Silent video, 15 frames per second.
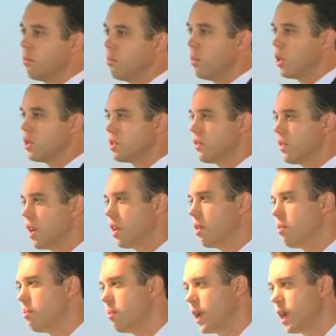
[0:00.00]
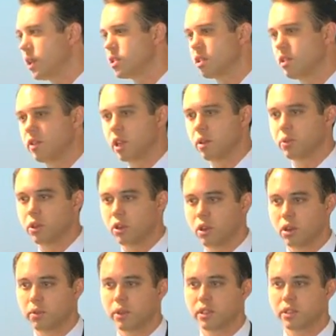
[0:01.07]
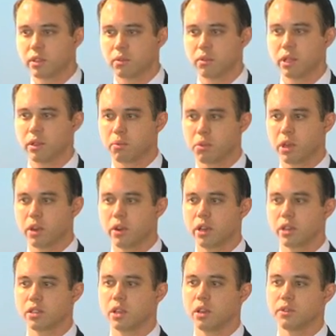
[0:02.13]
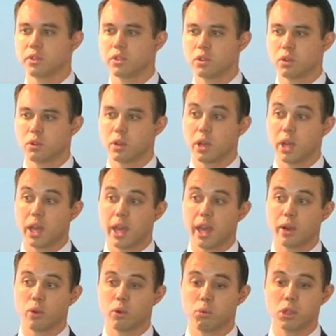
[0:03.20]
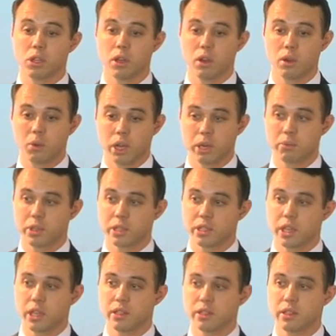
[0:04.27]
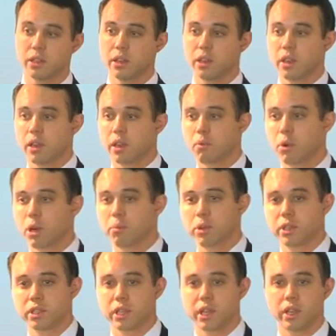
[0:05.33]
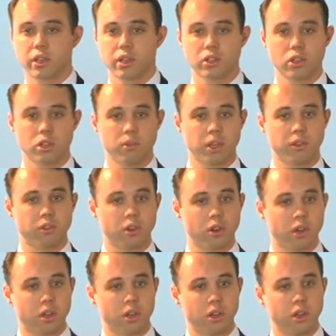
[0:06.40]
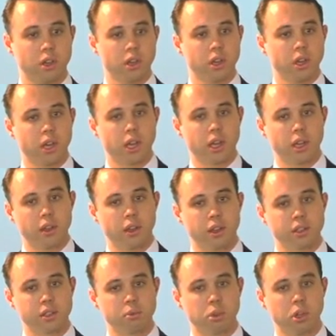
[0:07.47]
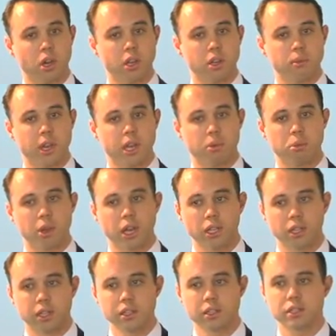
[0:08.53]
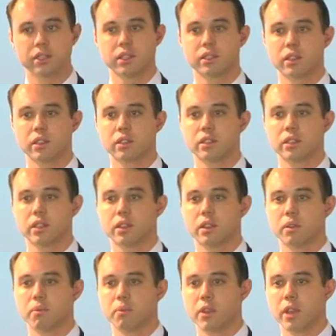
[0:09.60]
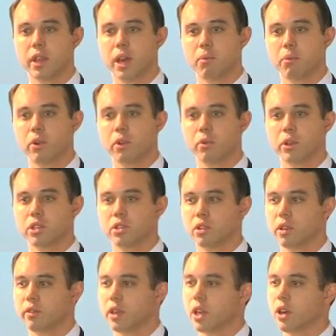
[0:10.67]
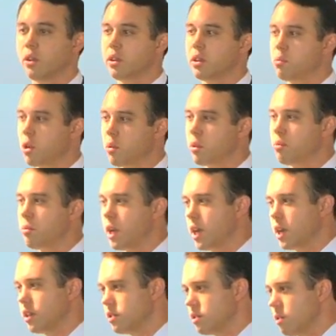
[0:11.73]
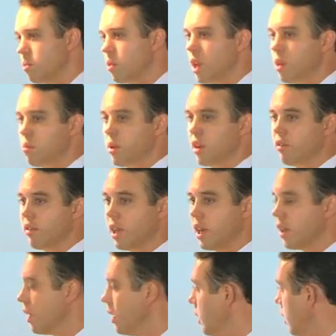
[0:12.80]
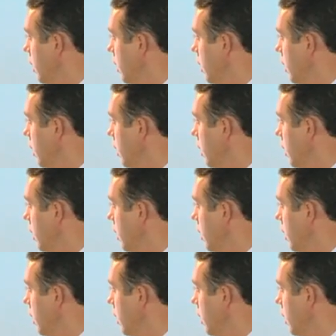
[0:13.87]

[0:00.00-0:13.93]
most of our major developed economies that we compare ourselves to are at or below 1%, and 1%, assuming you've got a supply-demand balance, is considered the number at which you'll have a healthy property market. So we're well above that.